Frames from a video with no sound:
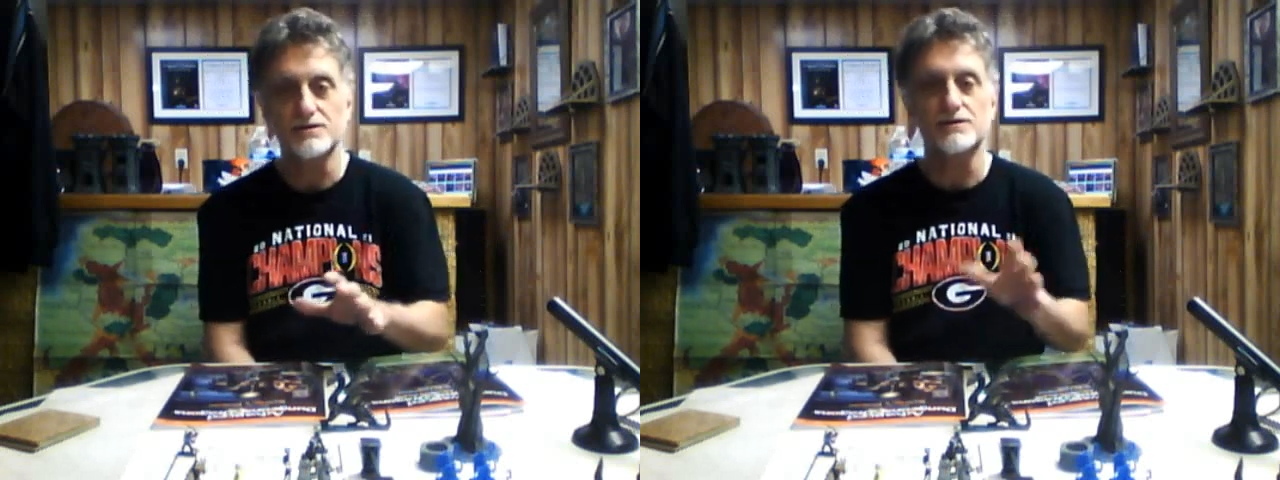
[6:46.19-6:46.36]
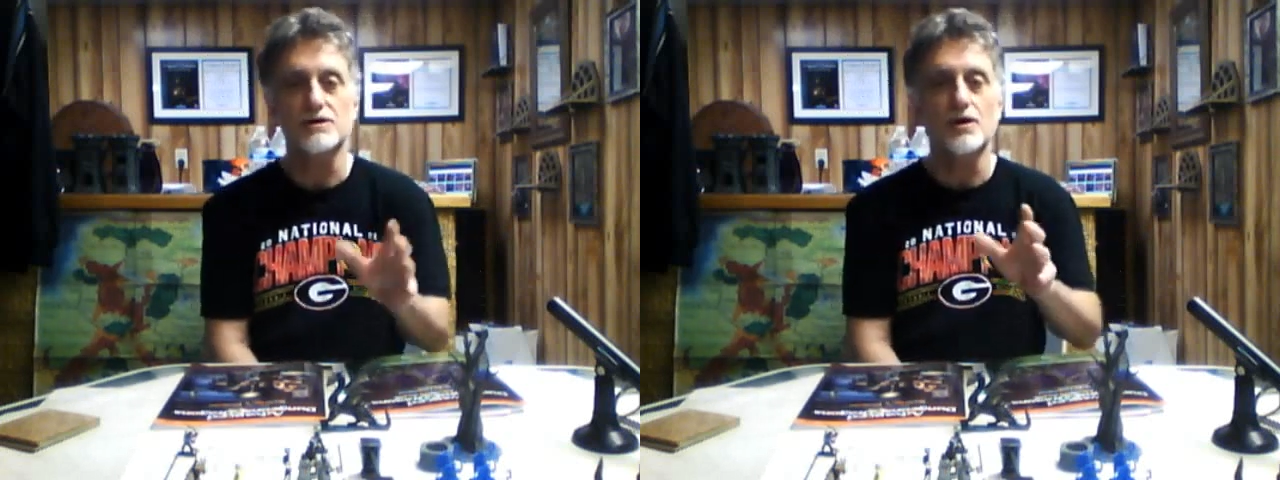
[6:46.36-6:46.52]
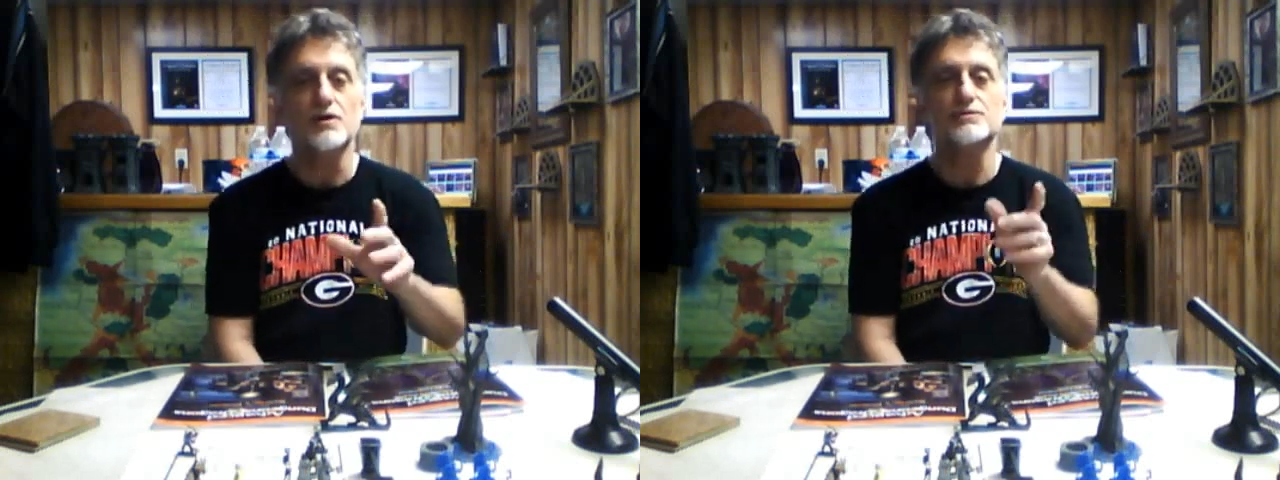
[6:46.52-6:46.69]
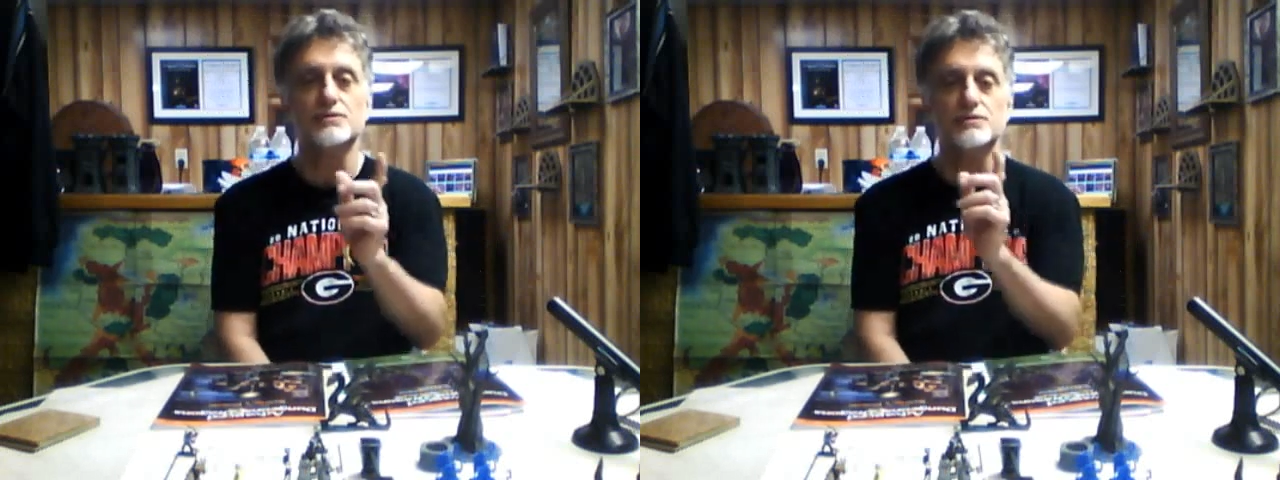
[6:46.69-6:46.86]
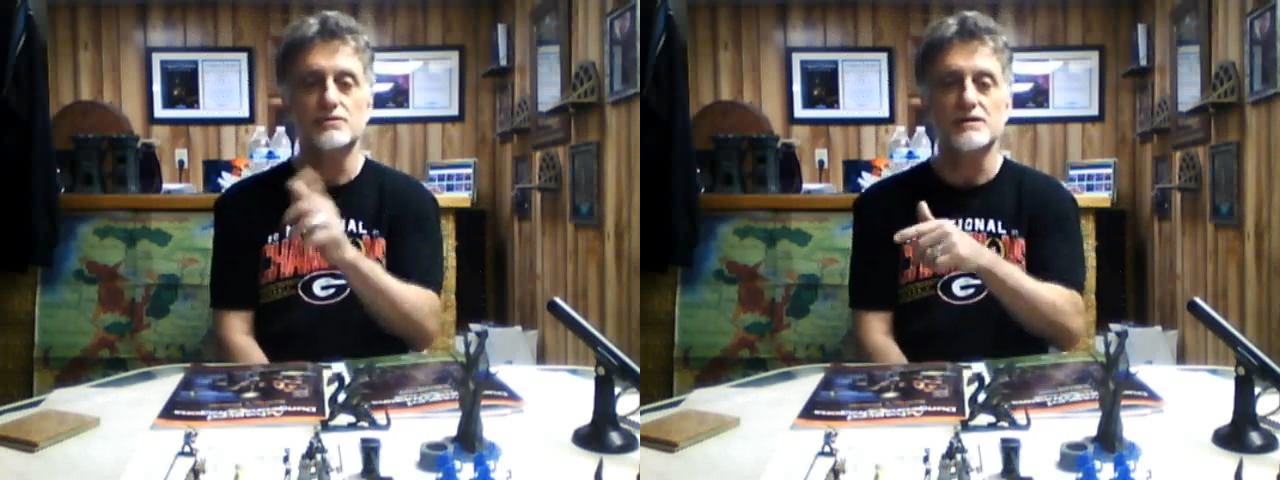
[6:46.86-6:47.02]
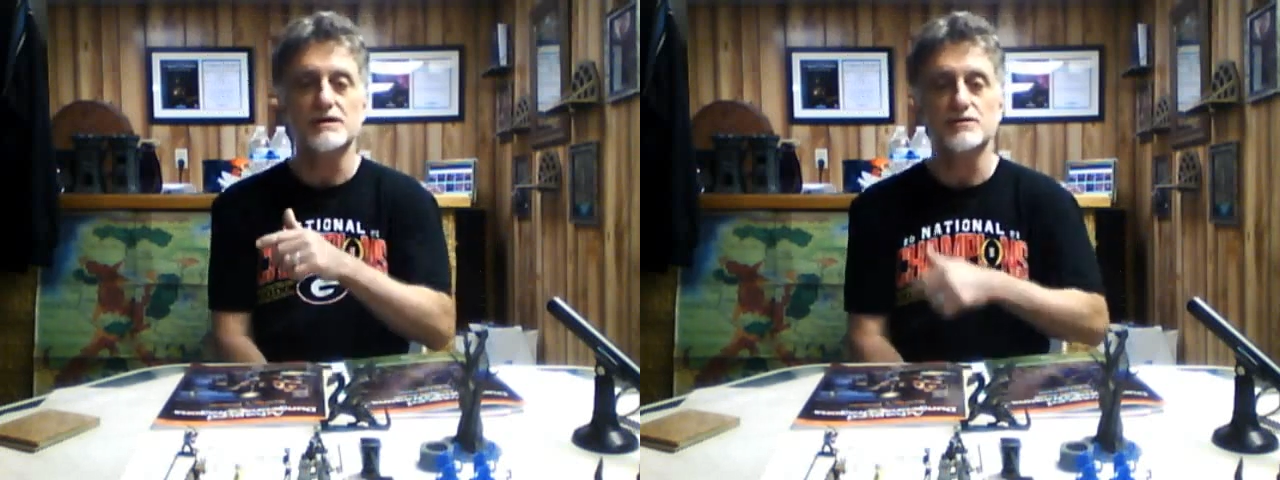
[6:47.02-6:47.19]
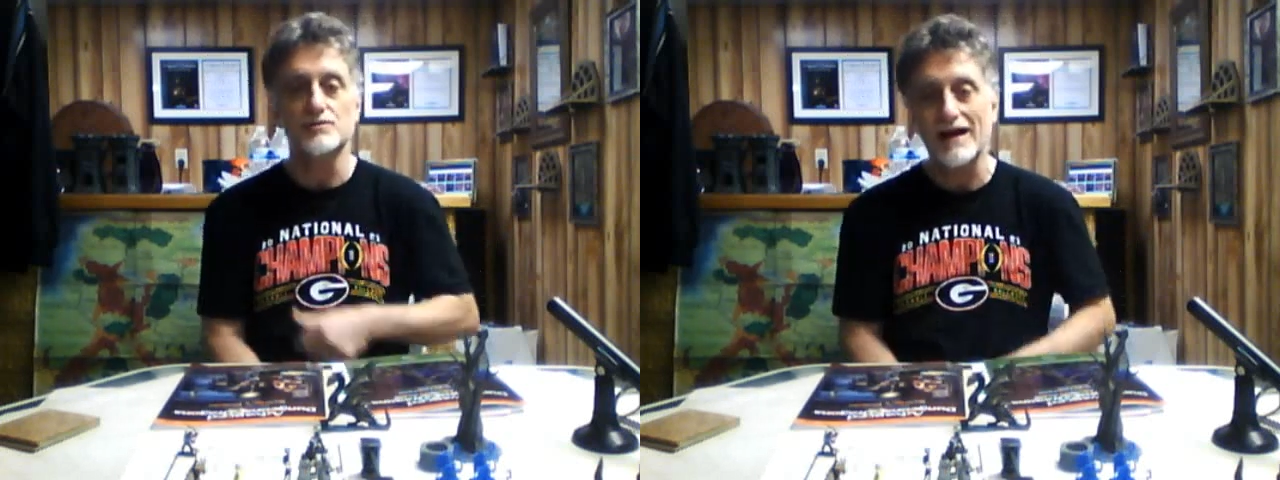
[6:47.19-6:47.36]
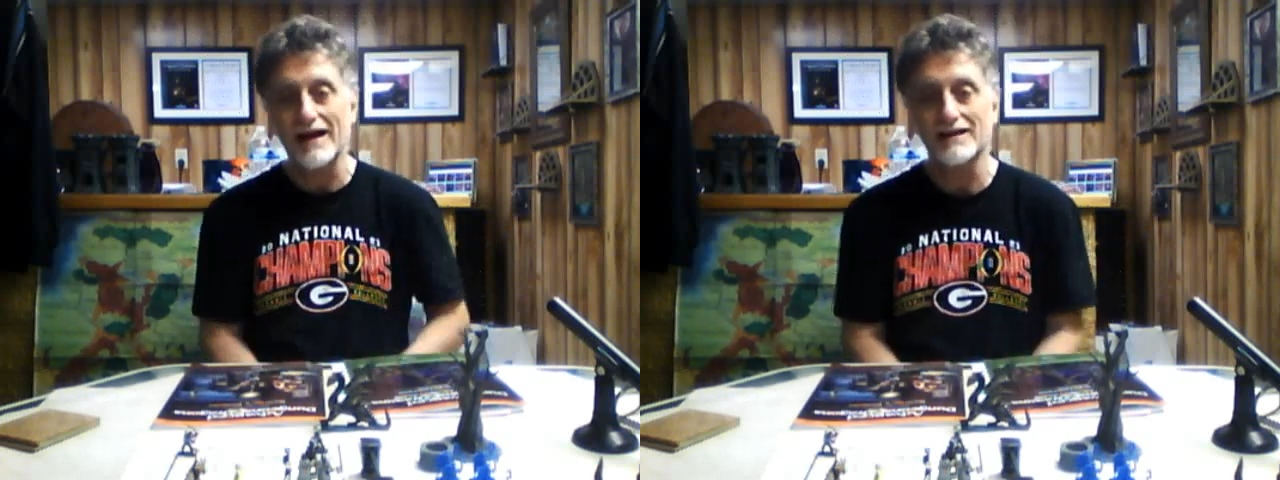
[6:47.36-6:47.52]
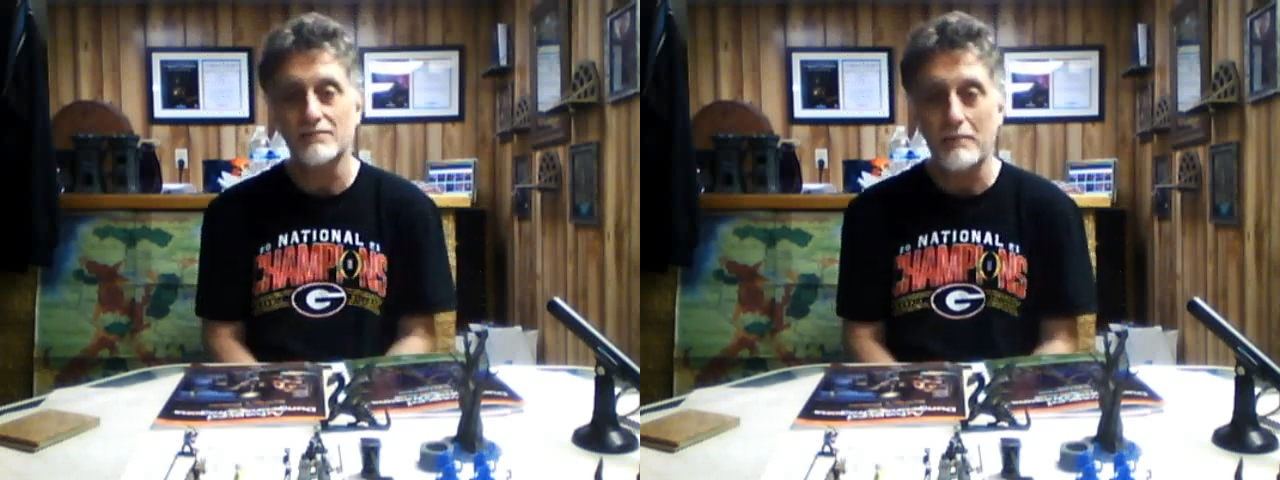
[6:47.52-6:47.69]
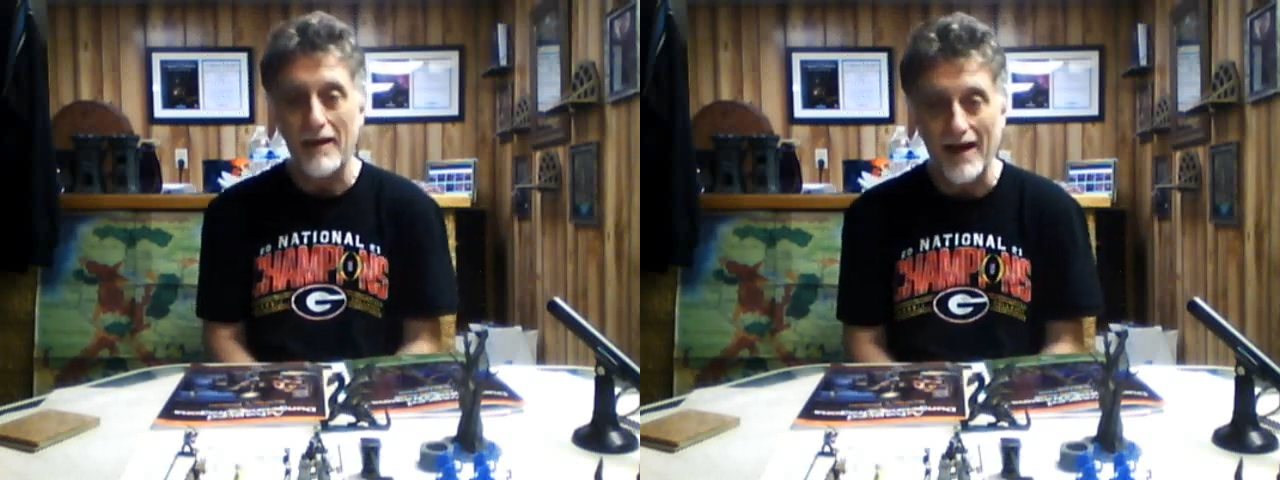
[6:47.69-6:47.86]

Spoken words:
just go to the Dragon